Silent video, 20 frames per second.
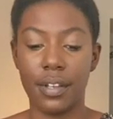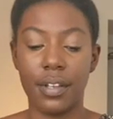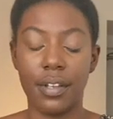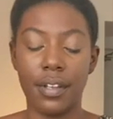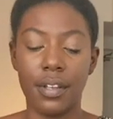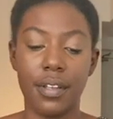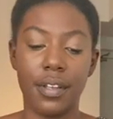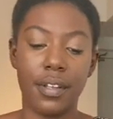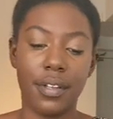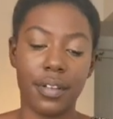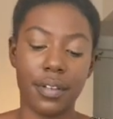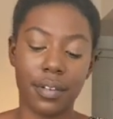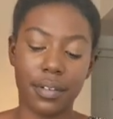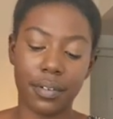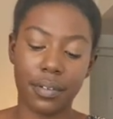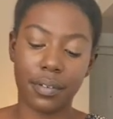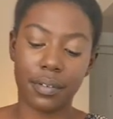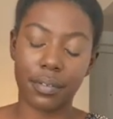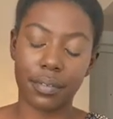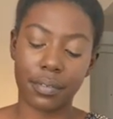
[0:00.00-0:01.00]

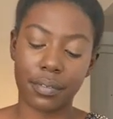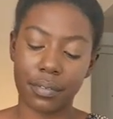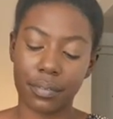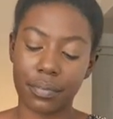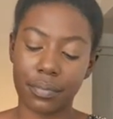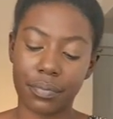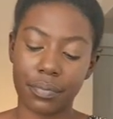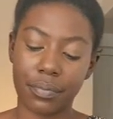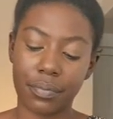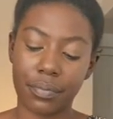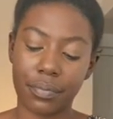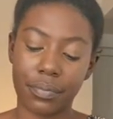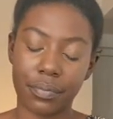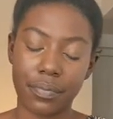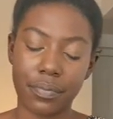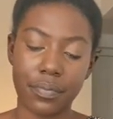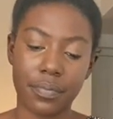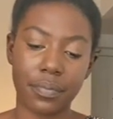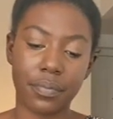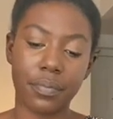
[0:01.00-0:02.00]

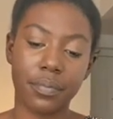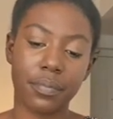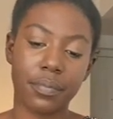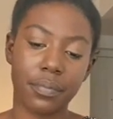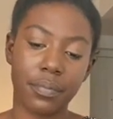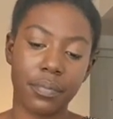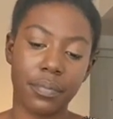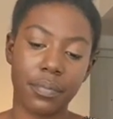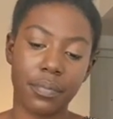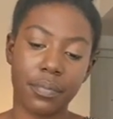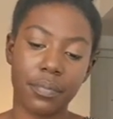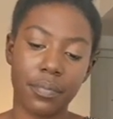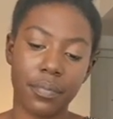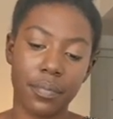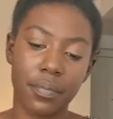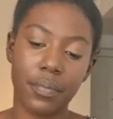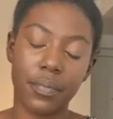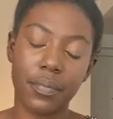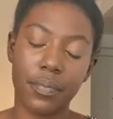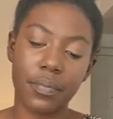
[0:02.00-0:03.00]

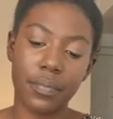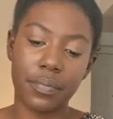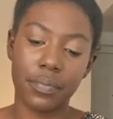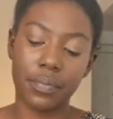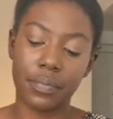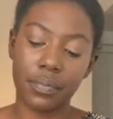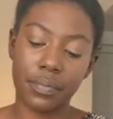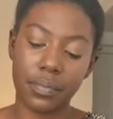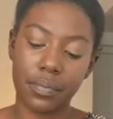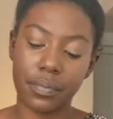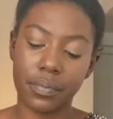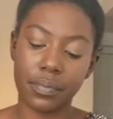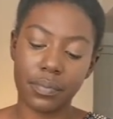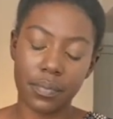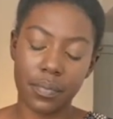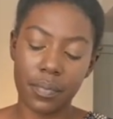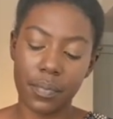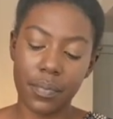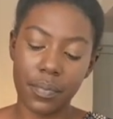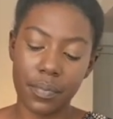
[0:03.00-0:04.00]

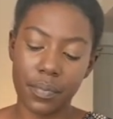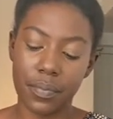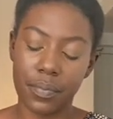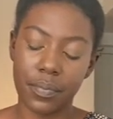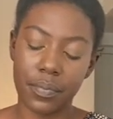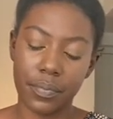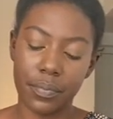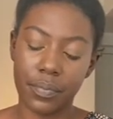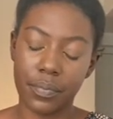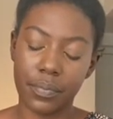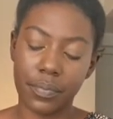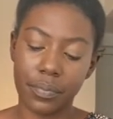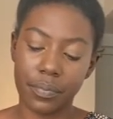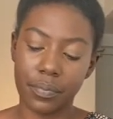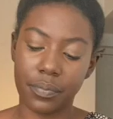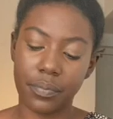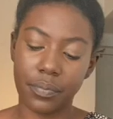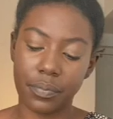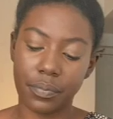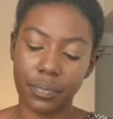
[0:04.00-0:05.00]

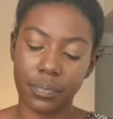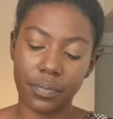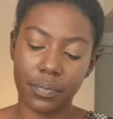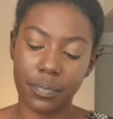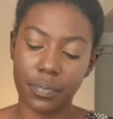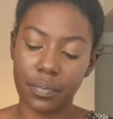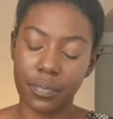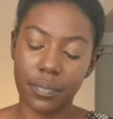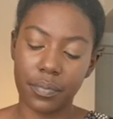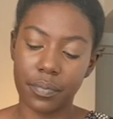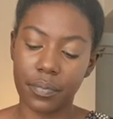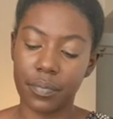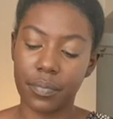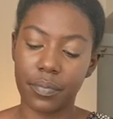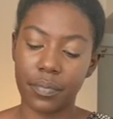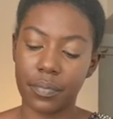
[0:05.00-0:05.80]
[no speech]